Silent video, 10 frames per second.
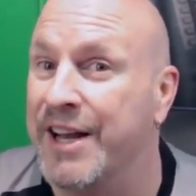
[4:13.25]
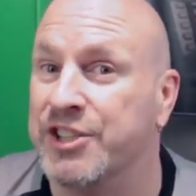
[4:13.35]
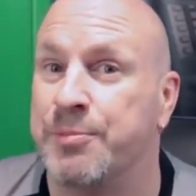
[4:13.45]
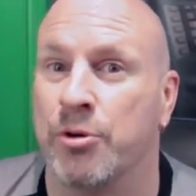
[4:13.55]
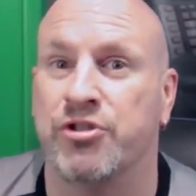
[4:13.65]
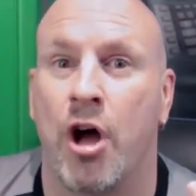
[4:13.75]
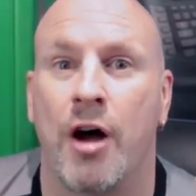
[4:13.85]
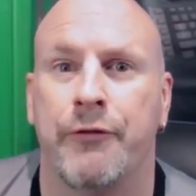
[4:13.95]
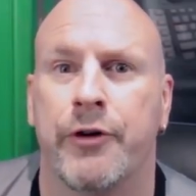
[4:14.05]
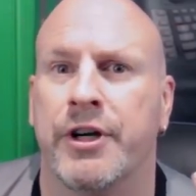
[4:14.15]
and is supposed to
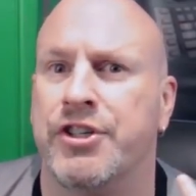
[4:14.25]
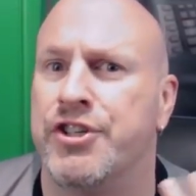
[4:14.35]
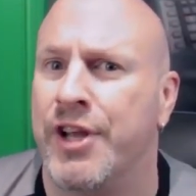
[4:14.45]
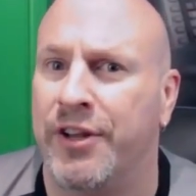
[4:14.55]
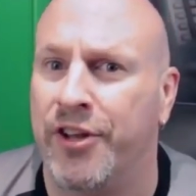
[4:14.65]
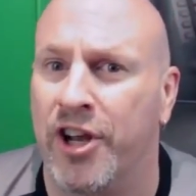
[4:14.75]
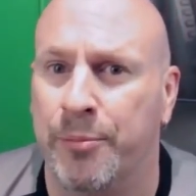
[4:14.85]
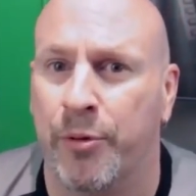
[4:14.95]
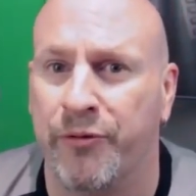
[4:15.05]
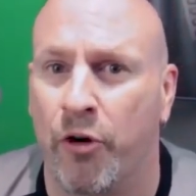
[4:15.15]
offer a shit ton
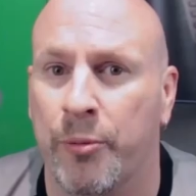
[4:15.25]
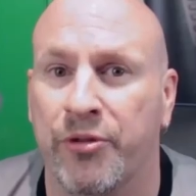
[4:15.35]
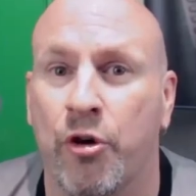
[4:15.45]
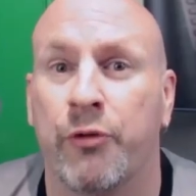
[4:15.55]
of performance